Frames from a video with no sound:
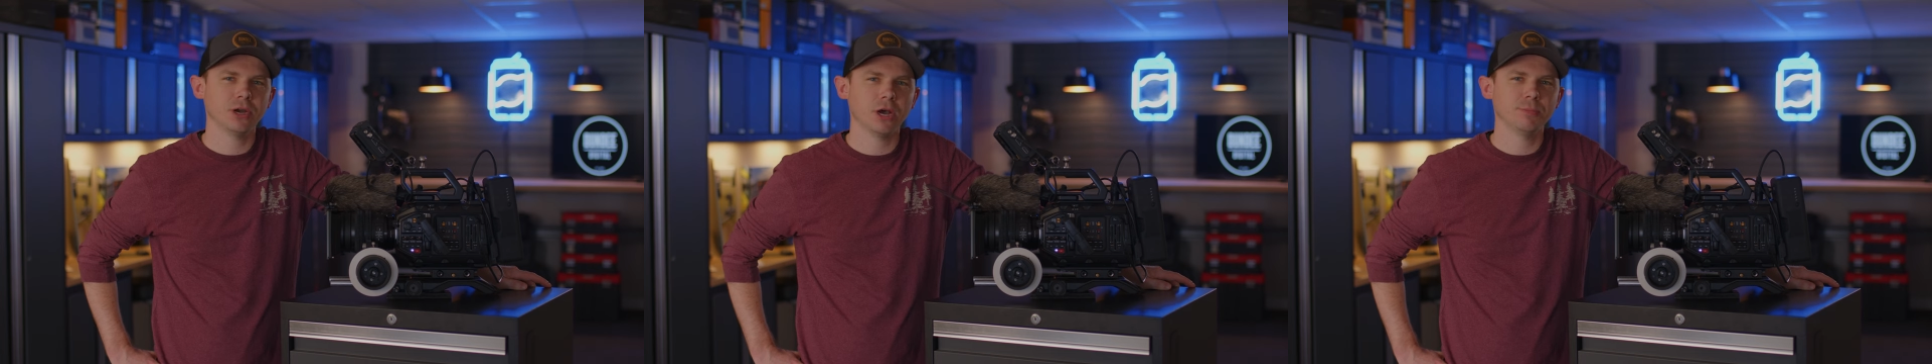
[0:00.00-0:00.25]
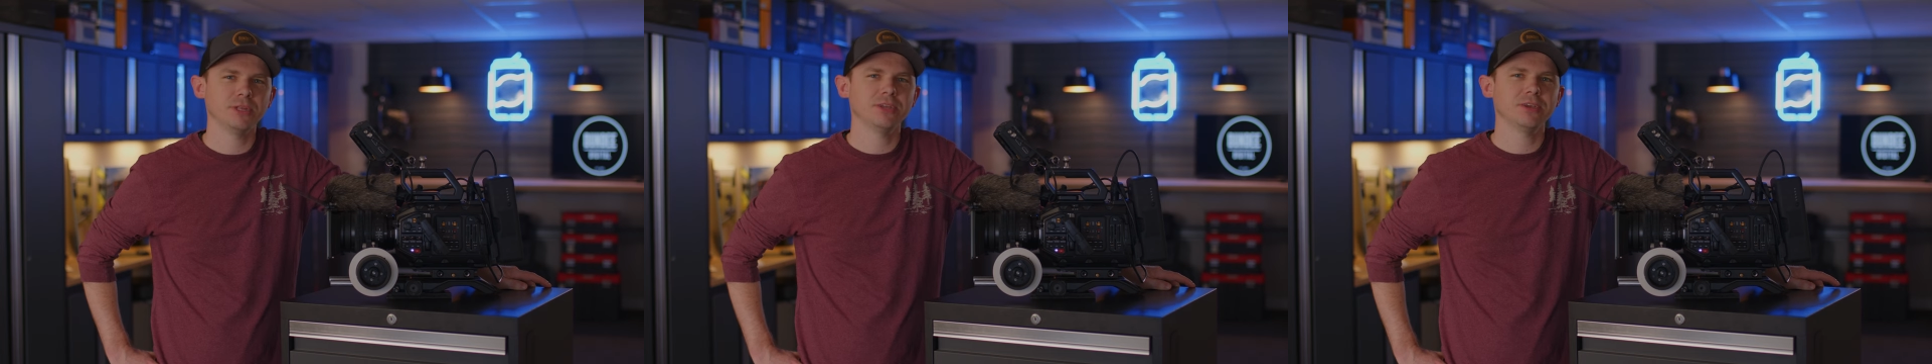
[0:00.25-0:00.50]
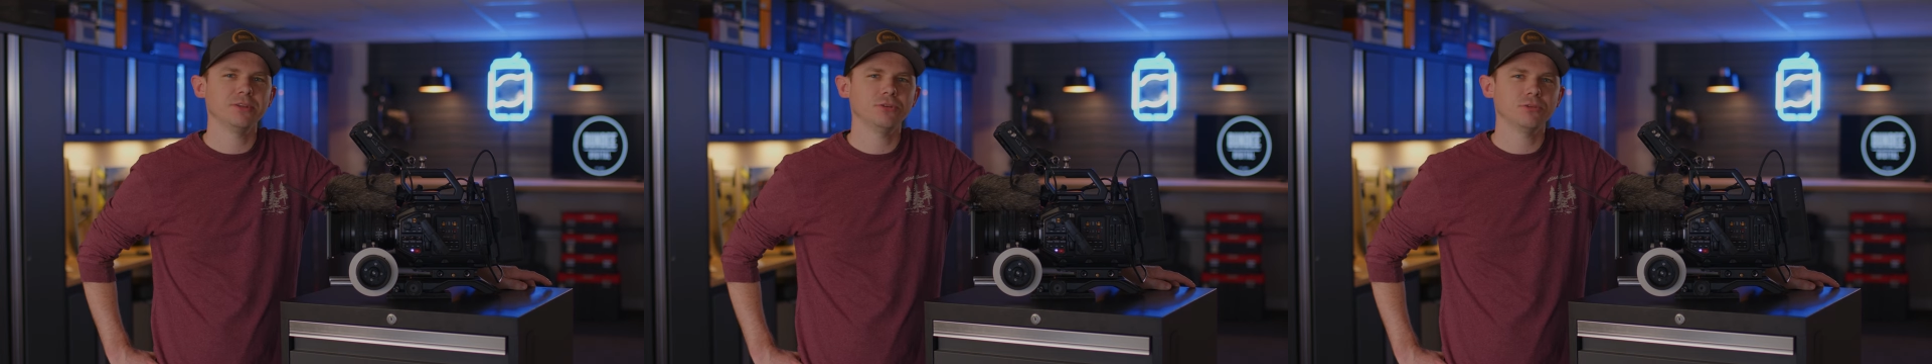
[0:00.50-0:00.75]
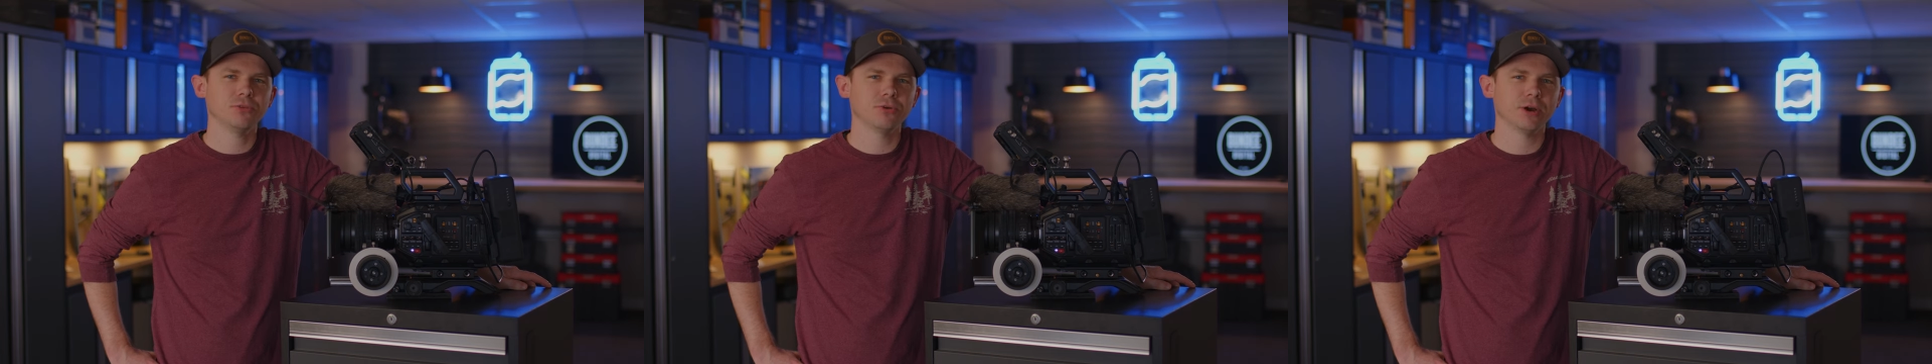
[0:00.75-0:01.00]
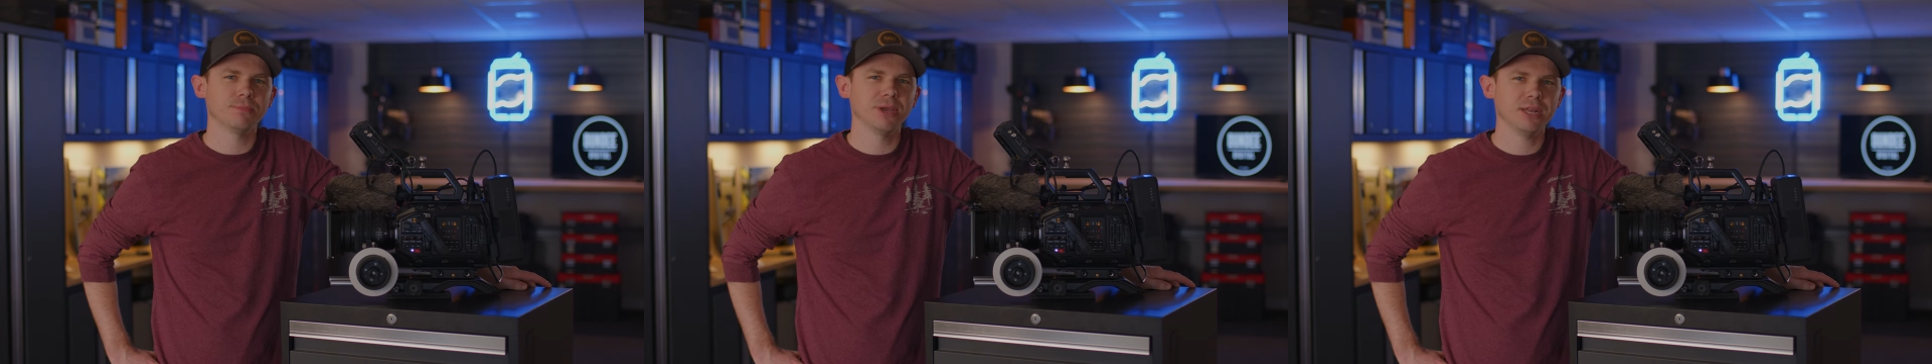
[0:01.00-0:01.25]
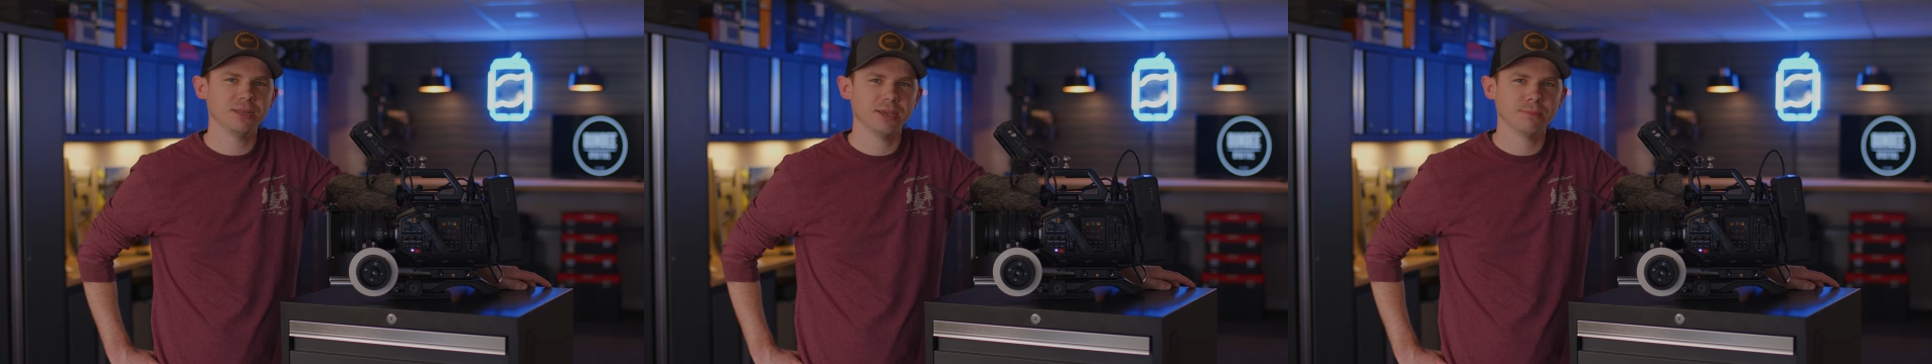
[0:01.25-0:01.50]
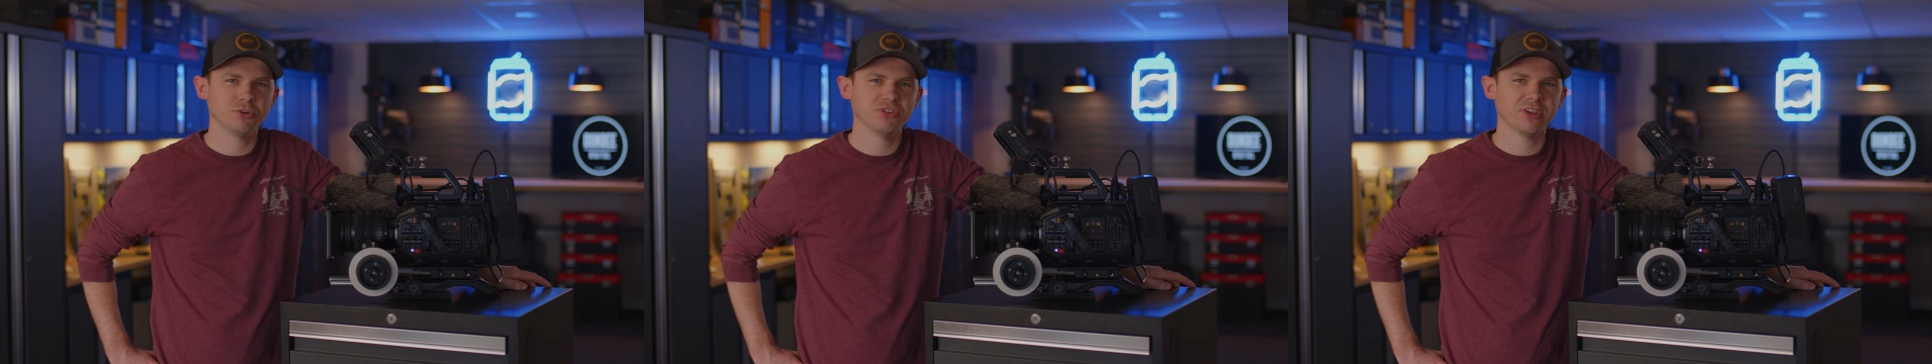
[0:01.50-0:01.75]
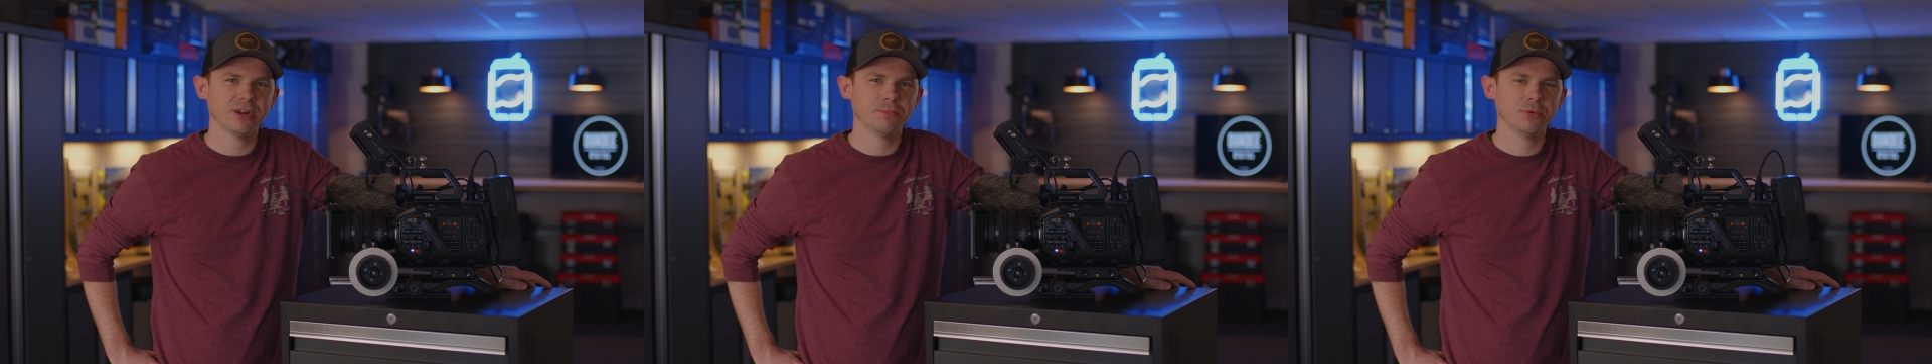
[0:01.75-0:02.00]
I'll be taking you through our main camera
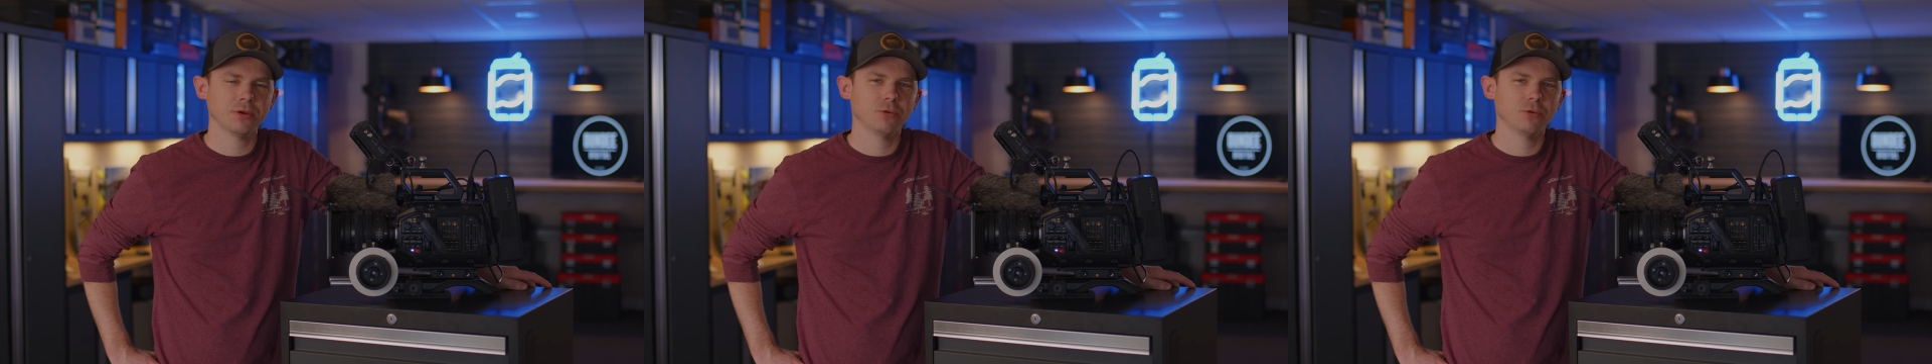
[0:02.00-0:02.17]
setup,